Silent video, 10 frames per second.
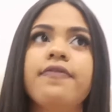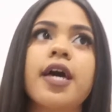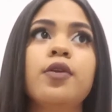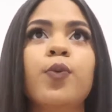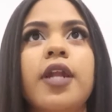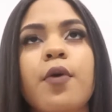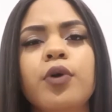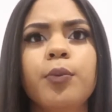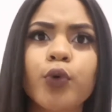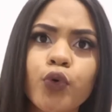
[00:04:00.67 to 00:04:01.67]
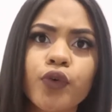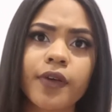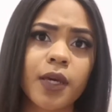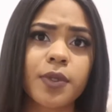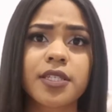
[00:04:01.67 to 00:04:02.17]
And then when I would move,
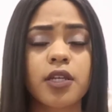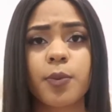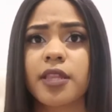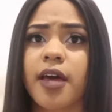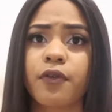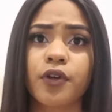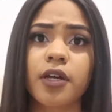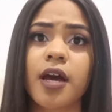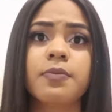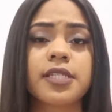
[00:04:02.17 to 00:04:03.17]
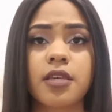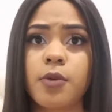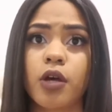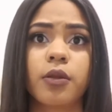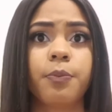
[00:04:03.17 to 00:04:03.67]
he would still make the effort to come see
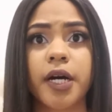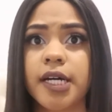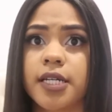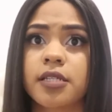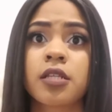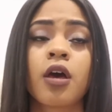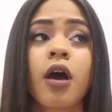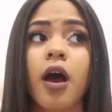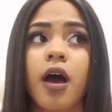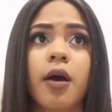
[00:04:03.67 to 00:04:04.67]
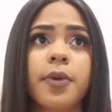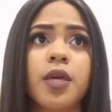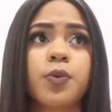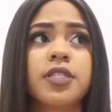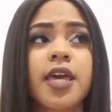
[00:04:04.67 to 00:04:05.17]
me on the bus.
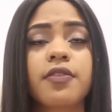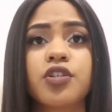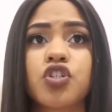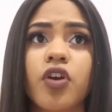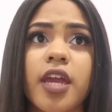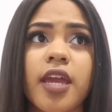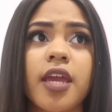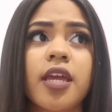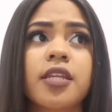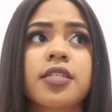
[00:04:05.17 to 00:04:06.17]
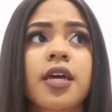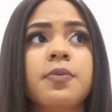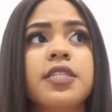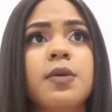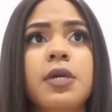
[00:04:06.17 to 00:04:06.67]
He would take the train to
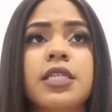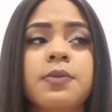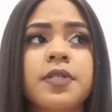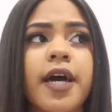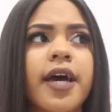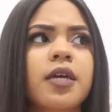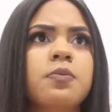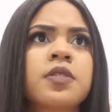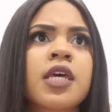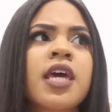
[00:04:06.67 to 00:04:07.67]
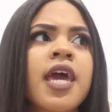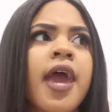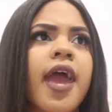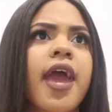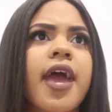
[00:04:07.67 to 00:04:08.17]
come see me sometimes.
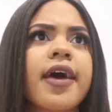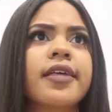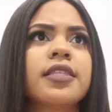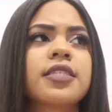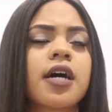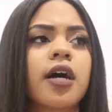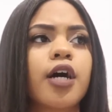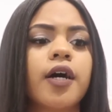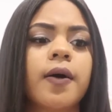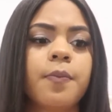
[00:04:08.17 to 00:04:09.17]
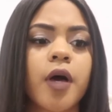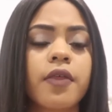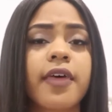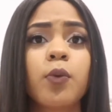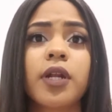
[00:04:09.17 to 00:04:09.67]
And
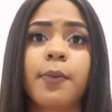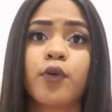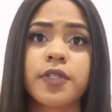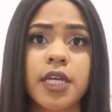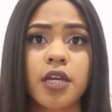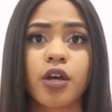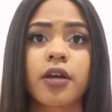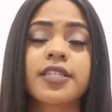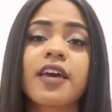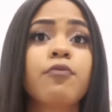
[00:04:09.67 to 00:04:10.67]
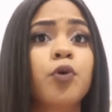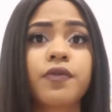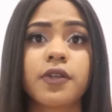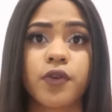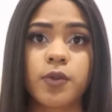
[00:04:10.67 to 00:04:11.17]
then when I moved here, because I've
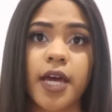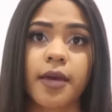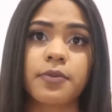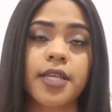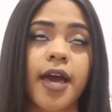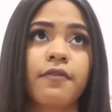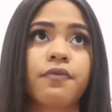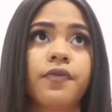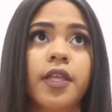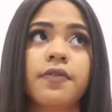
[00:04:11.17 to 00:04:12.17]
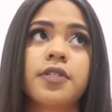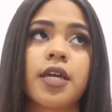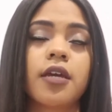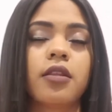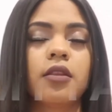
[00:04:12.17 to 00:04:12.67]
moved a few times, I've lived
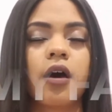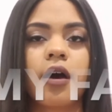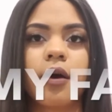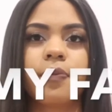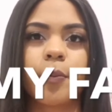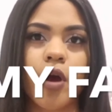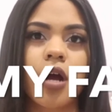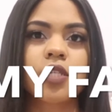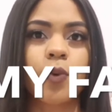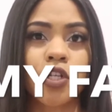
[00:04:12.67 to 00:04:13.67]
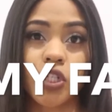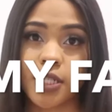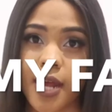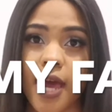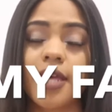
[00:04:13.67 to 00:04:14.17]
in the Bronx,
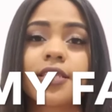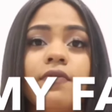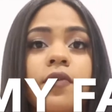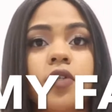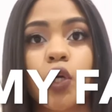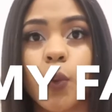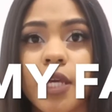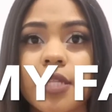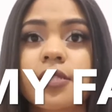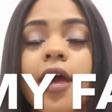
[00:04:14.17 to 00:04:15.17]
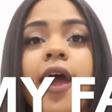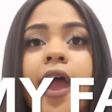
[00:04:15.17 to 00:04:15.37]
Washington Heights, I've lived in Queens,